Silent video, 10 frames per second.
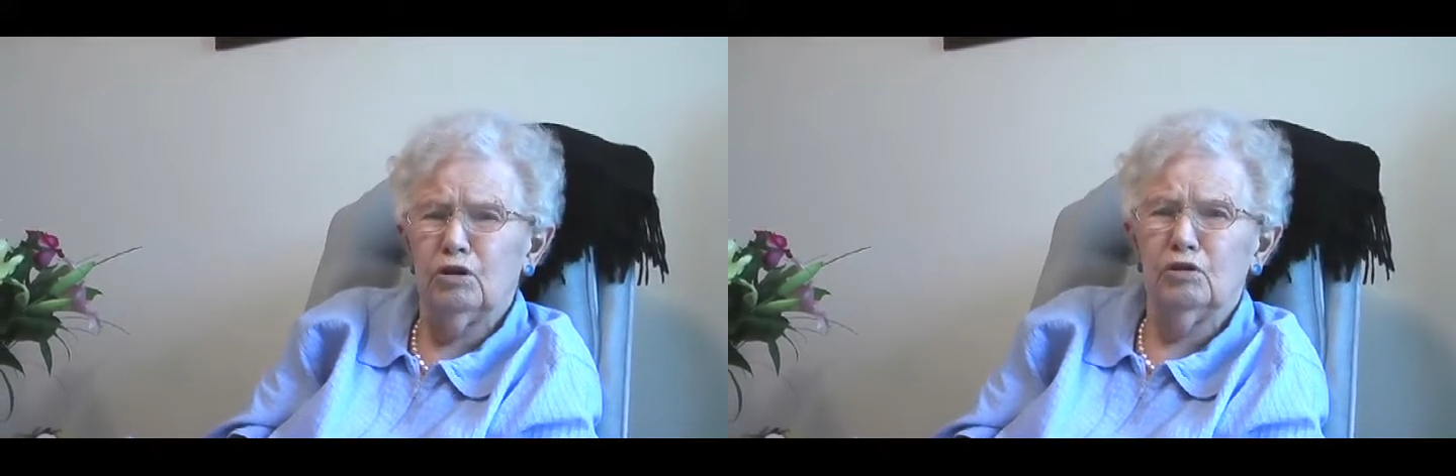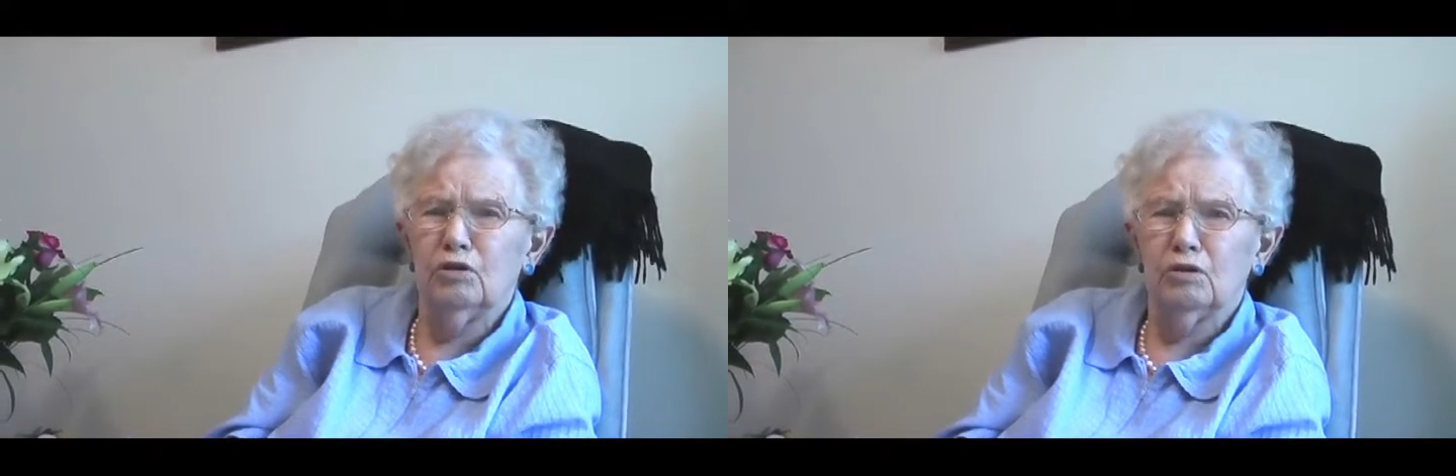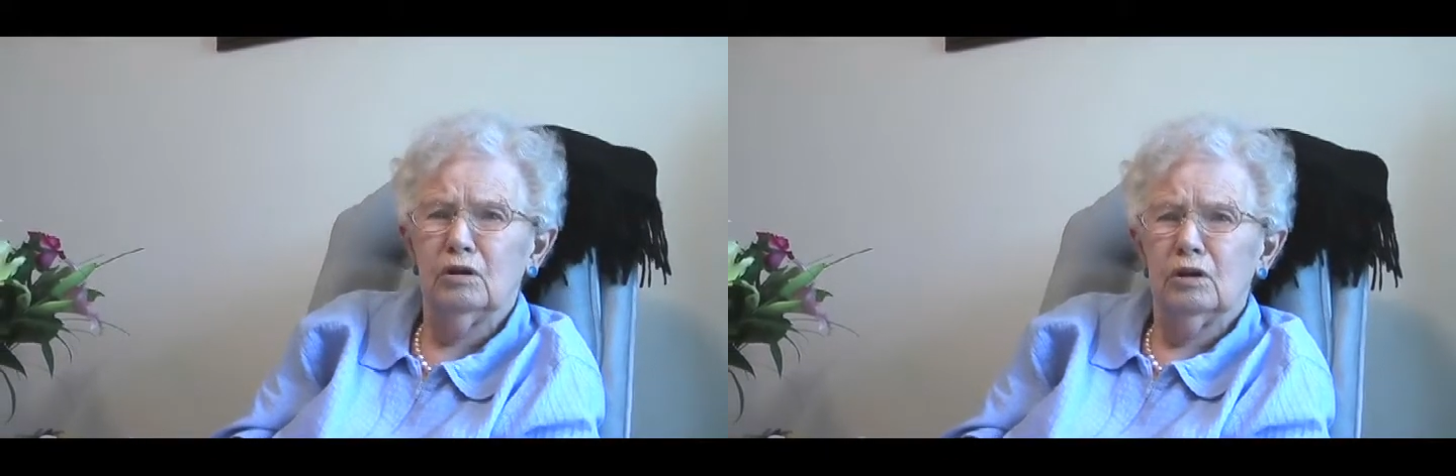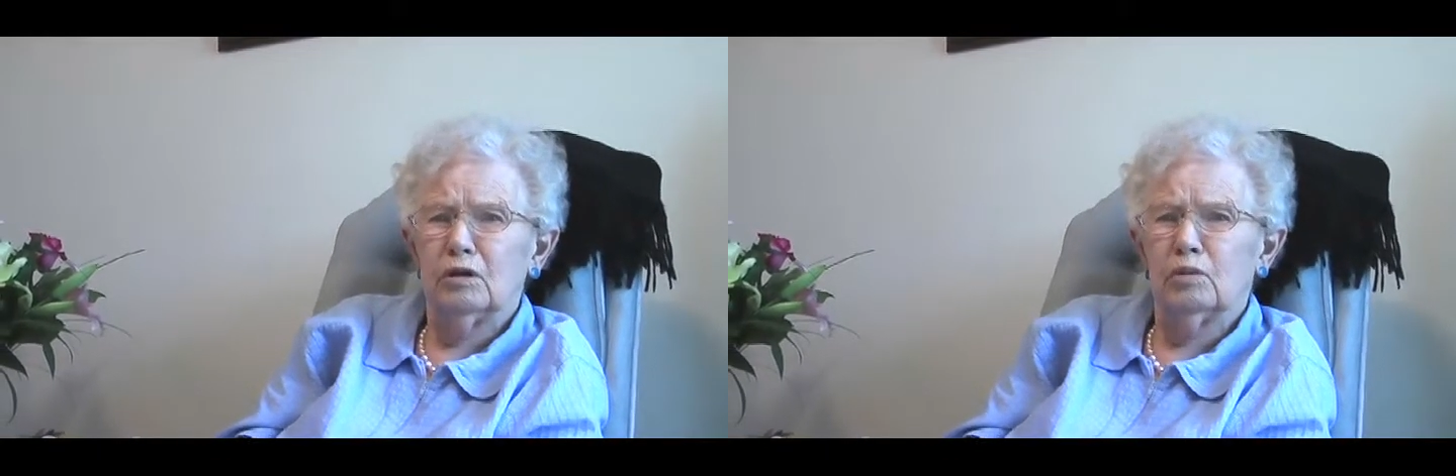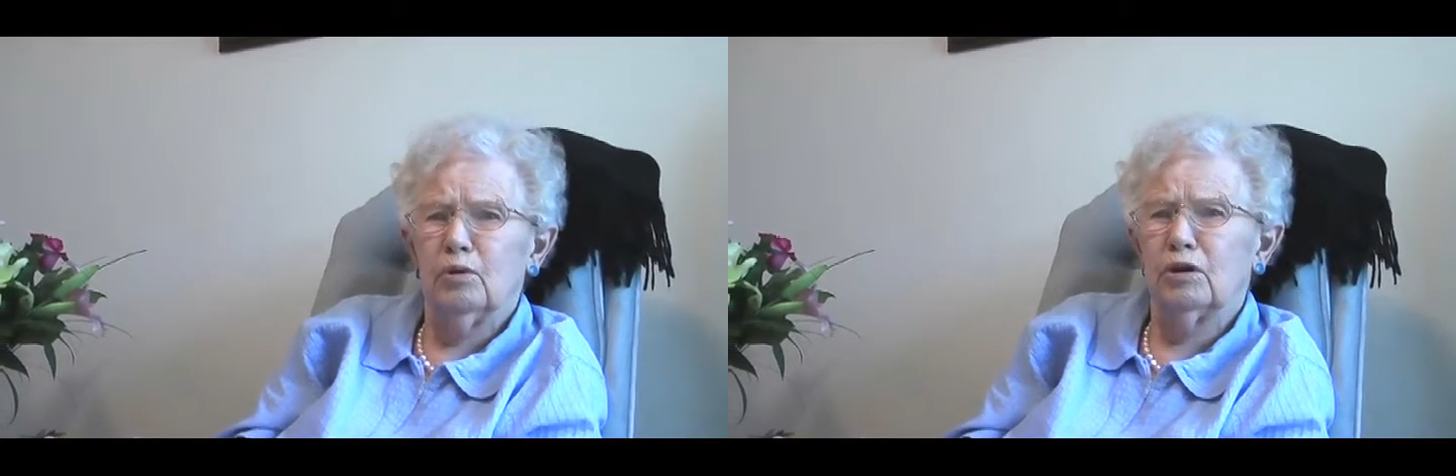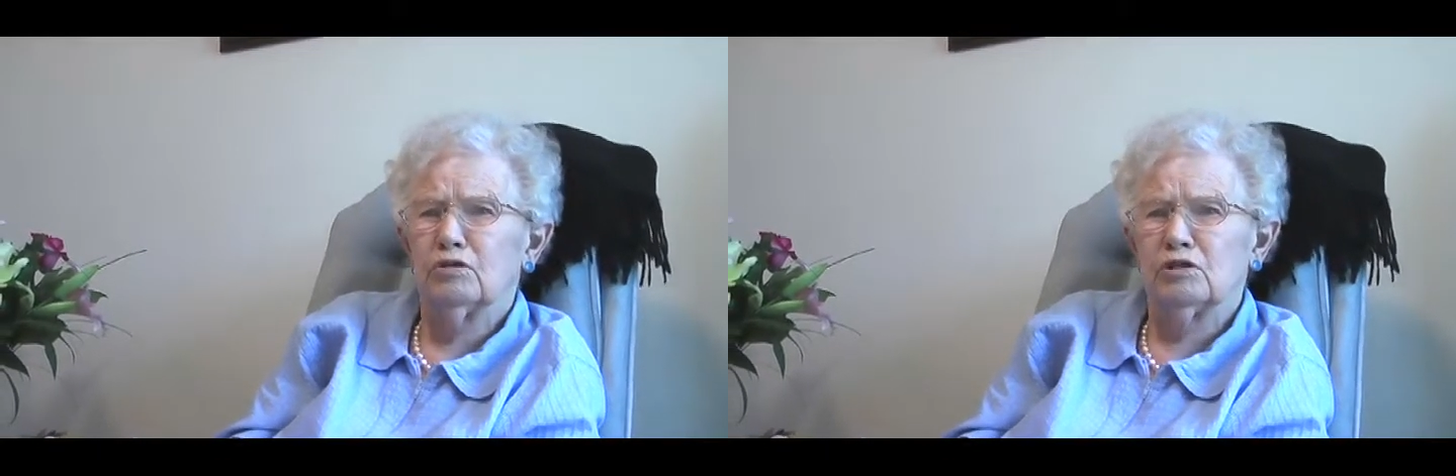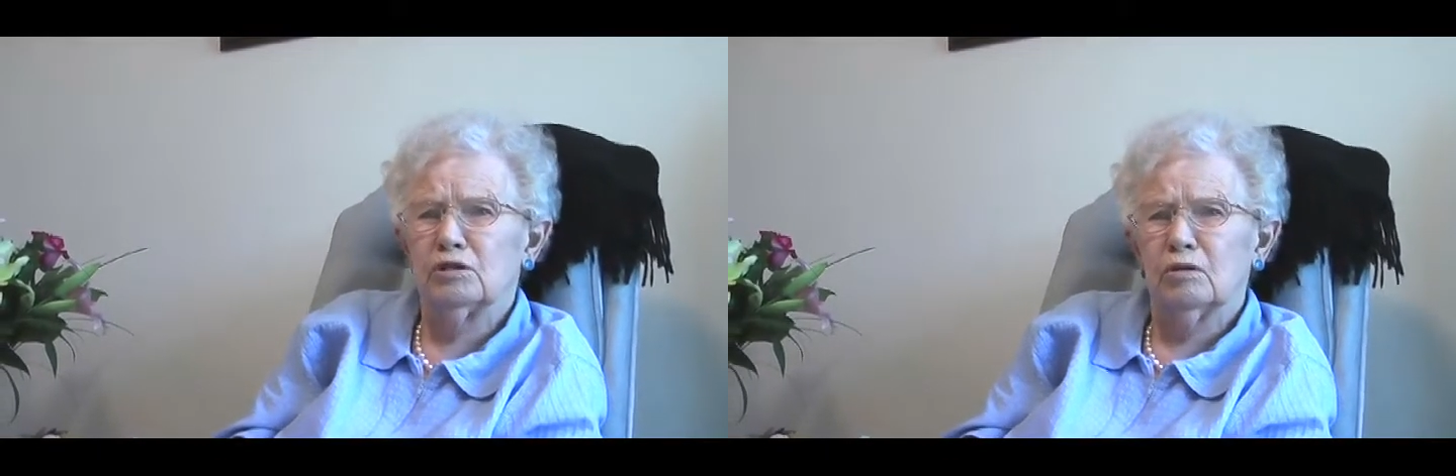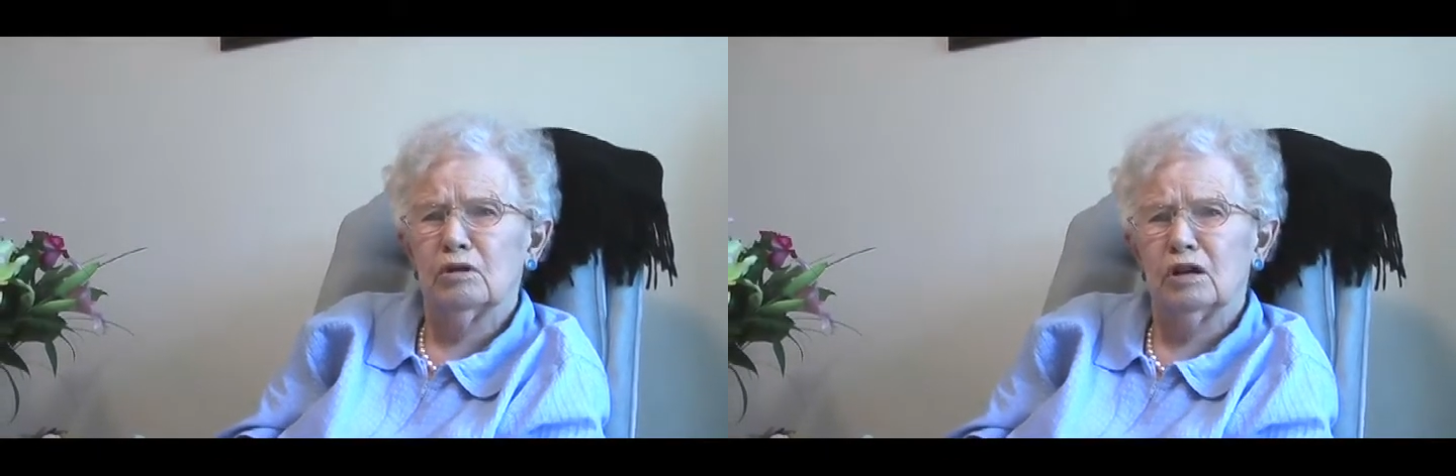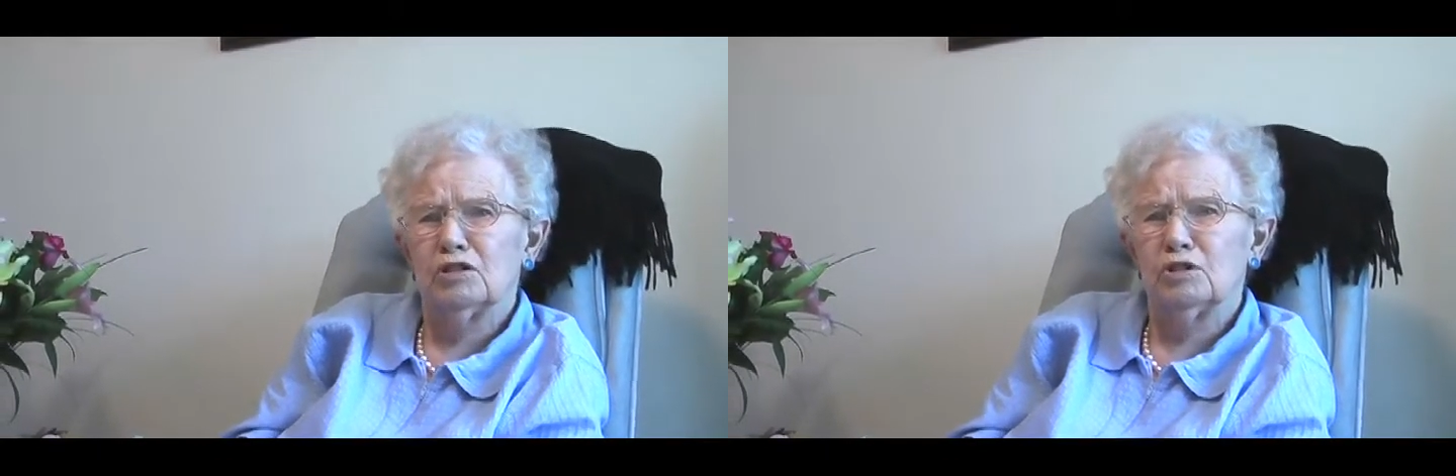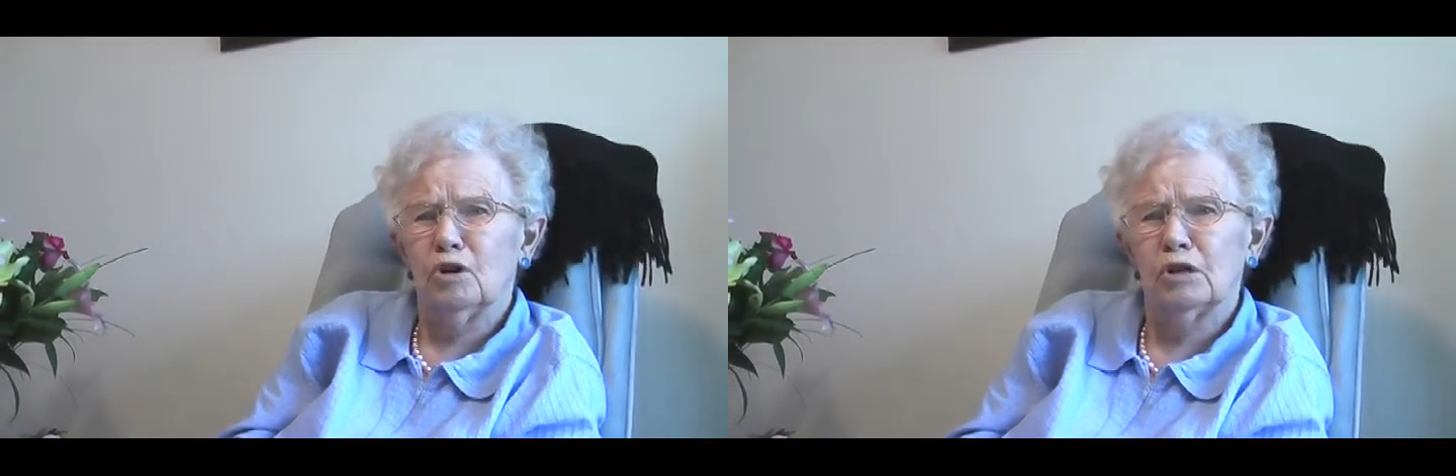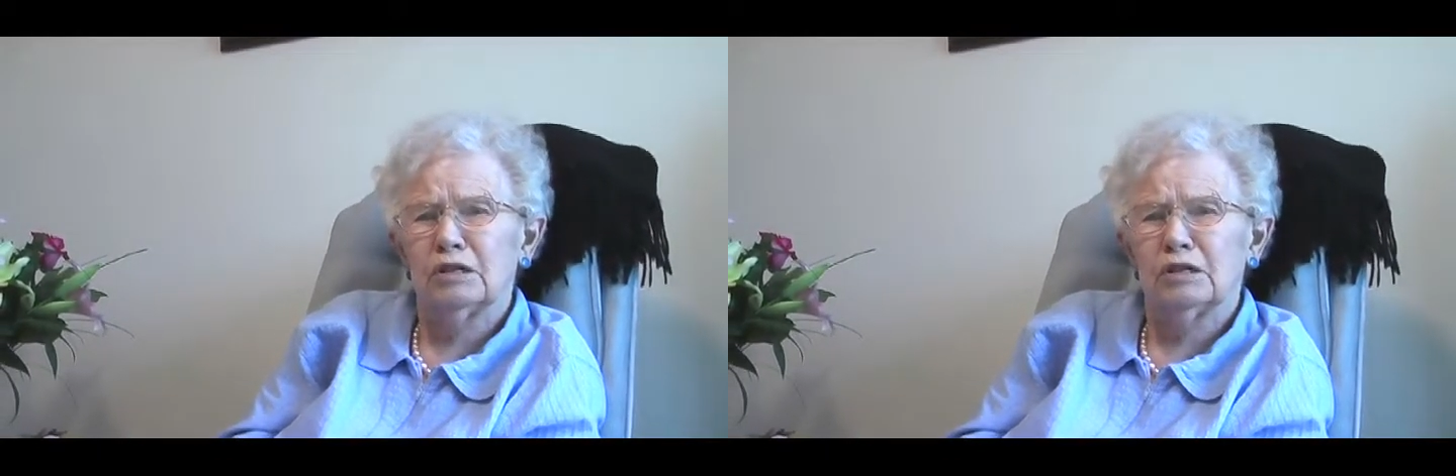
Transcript: and your butter's still got salt